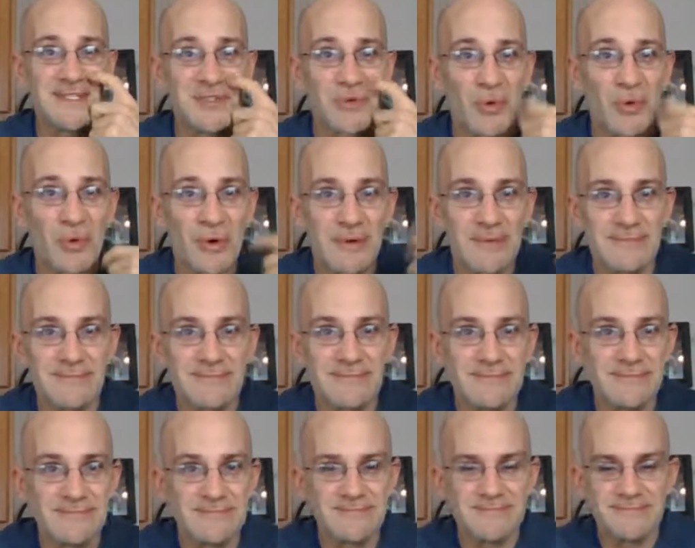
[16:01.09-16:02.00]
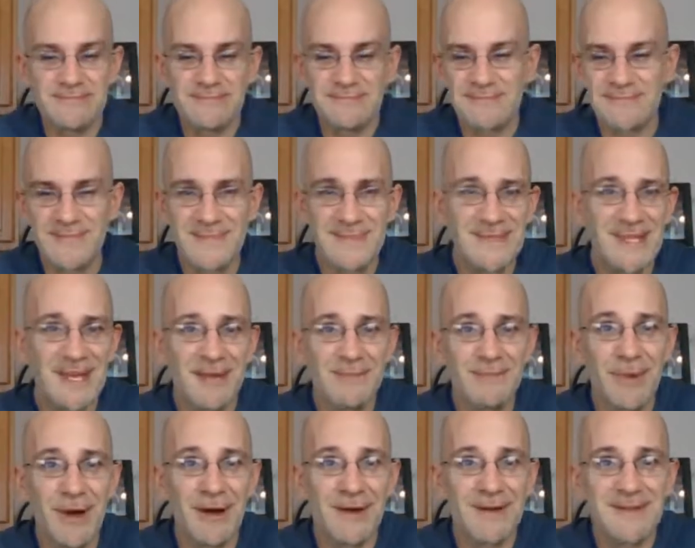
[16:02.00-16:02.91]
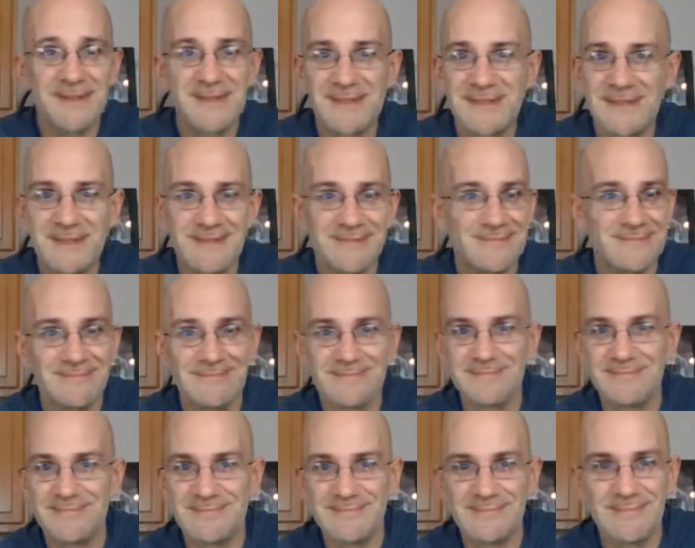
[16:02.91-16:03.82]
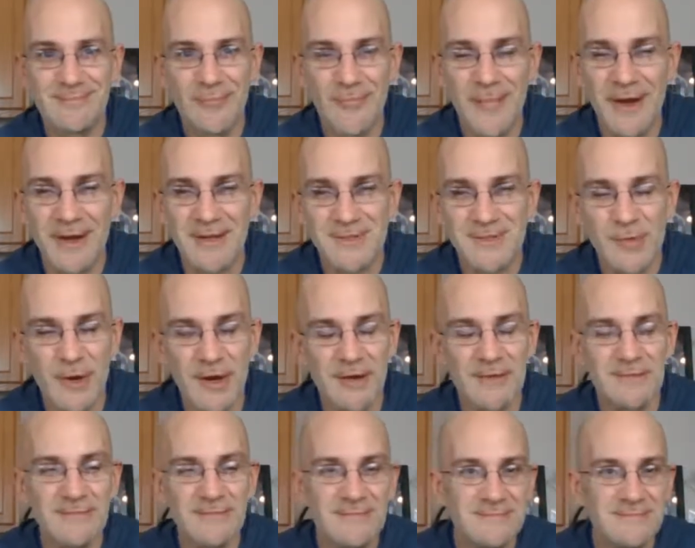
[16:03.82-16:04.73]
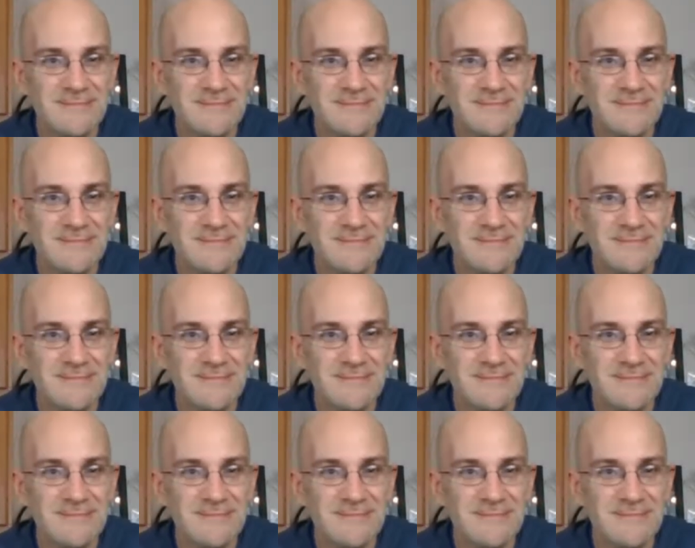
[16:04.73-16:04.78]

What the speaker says: to store. $10. Might as well.